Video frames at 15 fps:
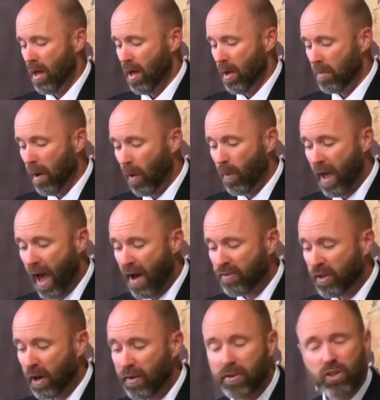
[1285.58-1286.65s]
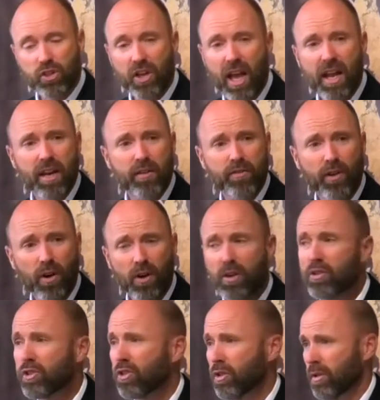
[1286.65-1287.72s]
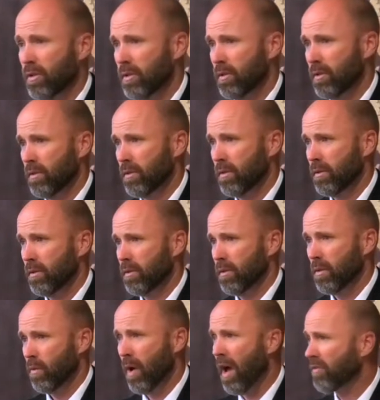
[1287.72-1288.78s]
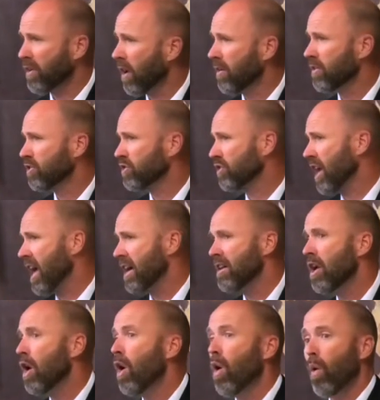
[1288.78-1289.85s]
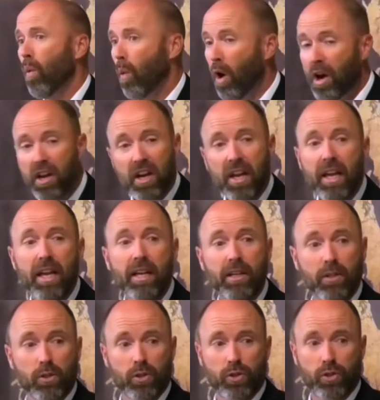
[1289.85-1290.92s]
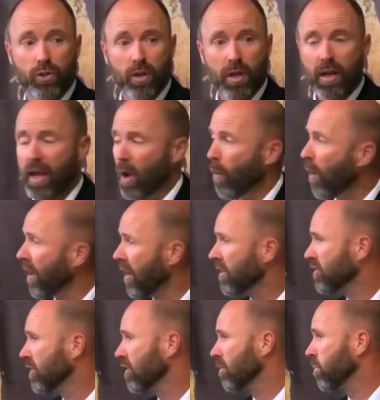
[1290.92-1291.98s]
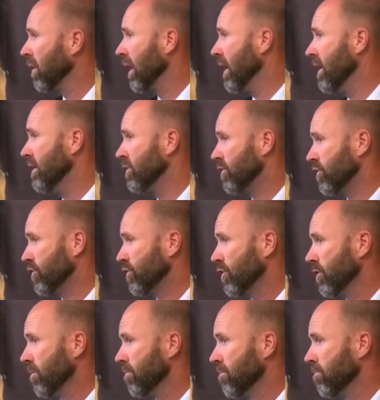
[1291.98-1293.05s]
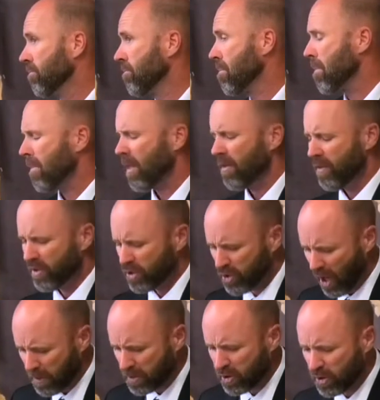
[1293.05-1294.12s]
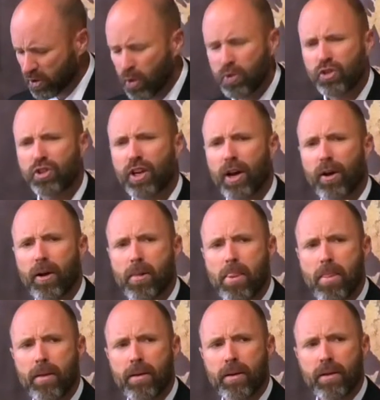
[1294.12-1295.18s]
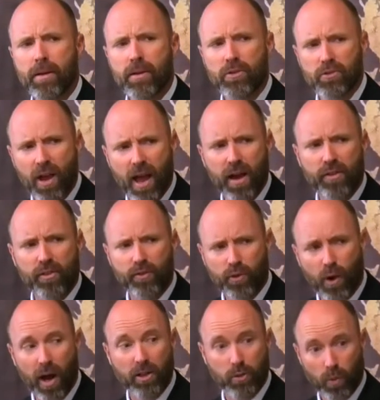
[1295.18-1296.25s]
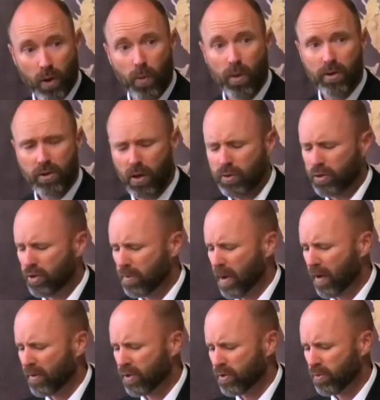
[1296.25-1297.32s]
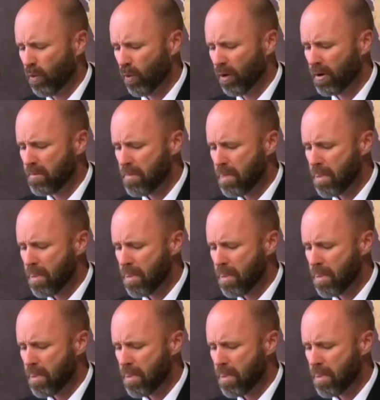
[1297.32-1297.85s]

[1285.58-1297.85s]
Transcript: But we have to understand it first. We have to understand what it is and where it took place. The substitutionary death of Christ. What I want to talk to you about this morning.